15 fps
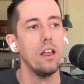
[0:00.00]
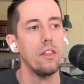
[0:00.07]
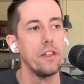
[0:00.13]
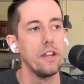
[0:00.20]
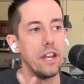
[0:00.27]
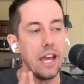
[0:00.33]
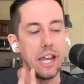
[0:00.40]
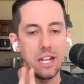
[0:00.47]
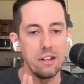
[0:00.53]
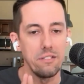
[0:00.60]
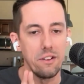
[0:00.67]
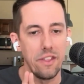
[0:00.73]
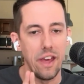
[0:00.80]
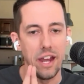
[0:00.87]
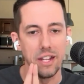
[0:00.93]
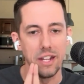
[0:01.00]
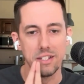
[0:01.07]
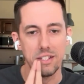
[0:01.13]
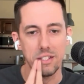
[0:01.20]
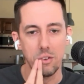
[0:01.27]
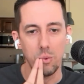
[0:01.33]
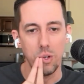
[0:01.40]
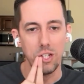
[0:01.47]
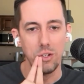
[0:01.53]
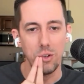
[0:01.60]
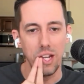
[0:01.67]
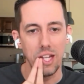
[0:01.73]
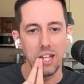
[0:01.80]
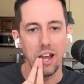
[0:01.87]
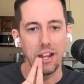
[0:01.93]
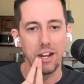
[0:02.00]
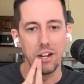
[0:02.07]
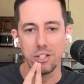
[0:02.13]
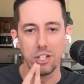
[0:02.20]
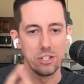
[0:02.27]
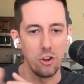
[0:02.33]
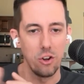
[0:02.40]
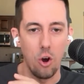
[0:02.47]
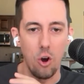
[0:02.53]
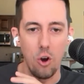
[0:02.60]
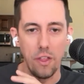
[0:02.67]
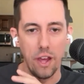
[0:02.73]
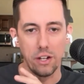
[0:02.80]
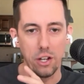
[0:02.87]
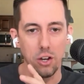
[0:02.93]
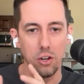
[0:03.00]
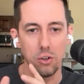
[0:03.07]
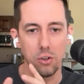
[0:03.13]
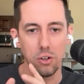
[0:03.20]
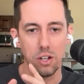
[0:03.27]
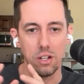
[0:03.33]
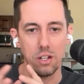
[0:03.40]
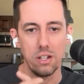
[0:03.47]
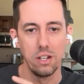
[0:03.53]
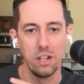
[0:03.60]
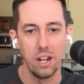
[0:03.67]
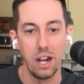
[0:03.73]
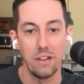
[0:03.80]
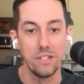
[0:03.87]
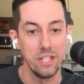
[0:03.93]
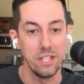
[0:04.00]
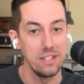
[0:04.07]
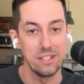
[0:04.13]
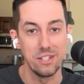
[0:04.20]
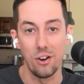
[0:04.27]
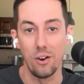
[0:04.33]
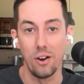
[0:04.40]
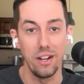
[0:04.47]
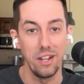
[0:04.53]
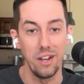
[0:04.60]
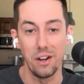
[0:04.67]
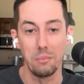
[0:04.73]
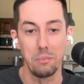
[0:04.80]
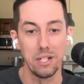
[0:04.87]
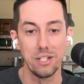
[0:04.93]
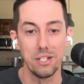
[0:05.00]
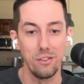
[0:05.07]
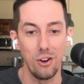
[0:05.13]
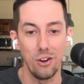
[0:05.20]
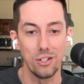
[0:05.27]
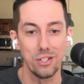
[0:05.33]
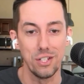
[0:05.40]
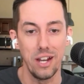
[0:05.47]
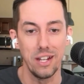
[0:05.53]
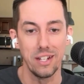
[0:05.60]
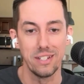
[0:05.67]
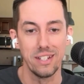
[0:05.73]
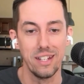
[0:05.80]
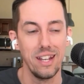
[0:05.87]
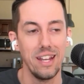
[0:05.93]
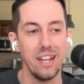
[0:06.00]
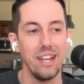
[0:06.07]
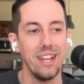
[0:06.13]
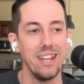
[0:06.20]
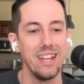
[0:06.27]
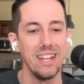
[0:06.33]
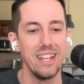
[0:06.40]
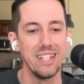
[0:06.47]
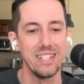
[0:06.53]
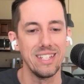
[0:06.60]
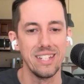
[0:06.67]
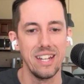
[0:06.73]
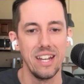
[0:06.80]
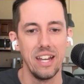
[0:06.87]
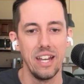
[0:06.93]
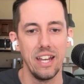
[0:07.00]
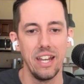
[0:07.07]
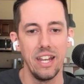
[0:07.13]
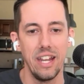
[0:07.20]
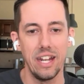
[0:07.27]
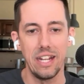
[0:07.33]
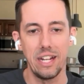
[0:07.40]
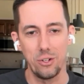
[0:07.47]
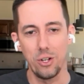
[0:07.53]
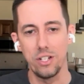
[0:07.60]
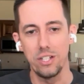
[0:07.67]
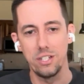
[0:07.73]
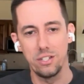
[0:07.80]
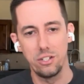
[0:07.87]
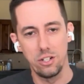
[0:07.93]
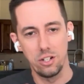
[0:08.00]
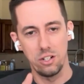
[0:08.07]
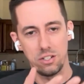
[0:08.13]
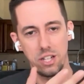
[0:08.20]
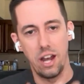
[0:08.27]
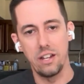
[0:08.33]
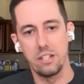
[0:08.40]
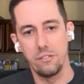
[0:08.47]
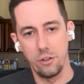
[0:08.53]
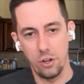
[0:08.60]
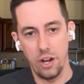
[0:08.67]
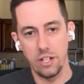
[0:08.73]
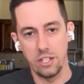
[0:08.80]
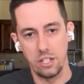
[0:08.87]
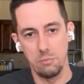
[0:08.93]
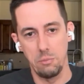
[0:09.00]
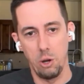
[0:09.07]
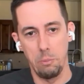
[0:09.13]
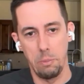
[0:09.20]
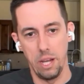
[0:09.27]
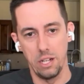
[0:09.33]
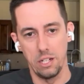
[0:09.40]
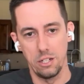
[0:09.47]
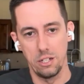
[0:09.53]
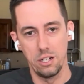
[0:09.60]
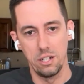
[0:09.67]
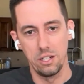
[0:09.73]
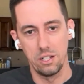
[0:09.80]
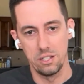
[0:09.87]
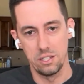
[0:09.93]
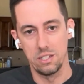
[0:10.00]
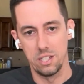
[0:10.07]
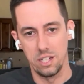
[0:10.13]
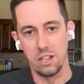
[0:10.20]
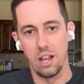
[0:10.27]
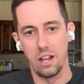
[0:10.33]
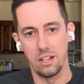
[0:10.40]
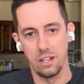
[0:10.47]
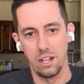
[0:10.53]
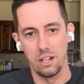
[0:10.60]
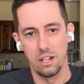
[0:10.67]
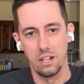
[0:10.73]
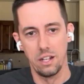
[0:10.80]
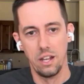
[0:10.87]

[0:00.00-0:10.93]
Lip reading: The negative to that is when you inline just all that code, and I've seen this already on a bunch of large sites, is it increases your size of your HTML page because it's inline then.